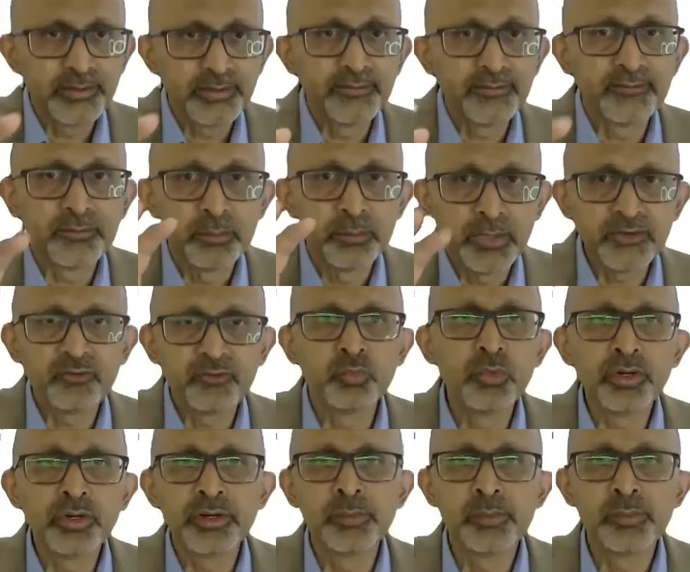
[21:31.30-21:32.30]
much more
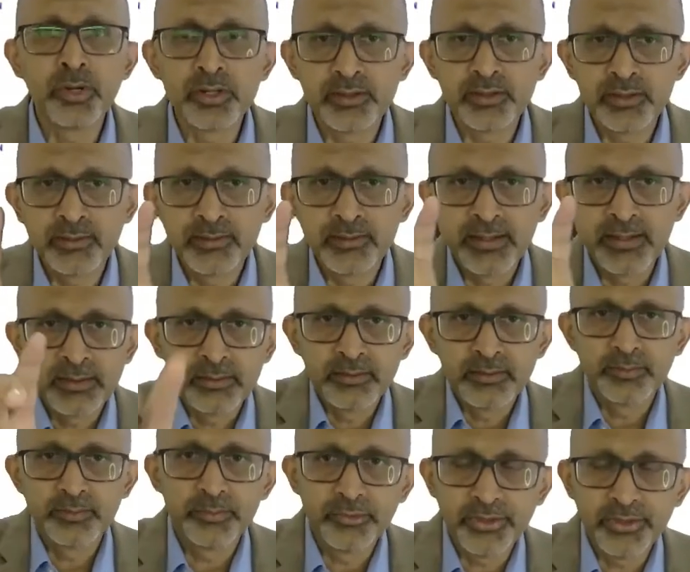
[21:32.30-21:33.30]
important than
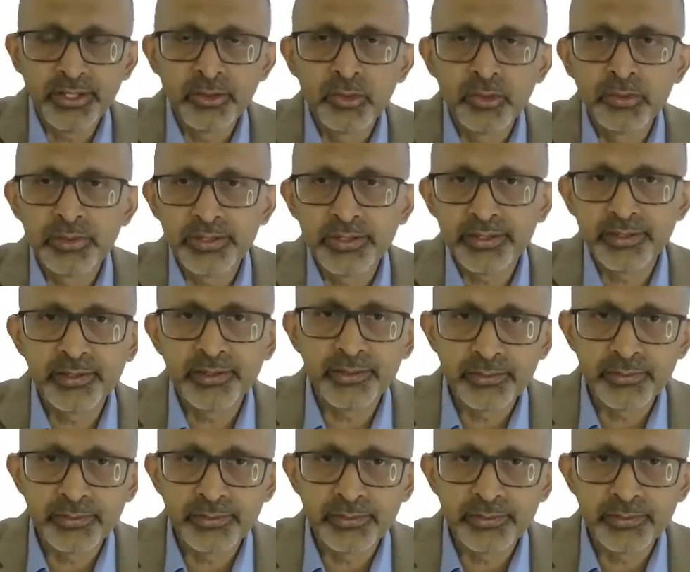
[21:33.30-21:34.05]
putting over here,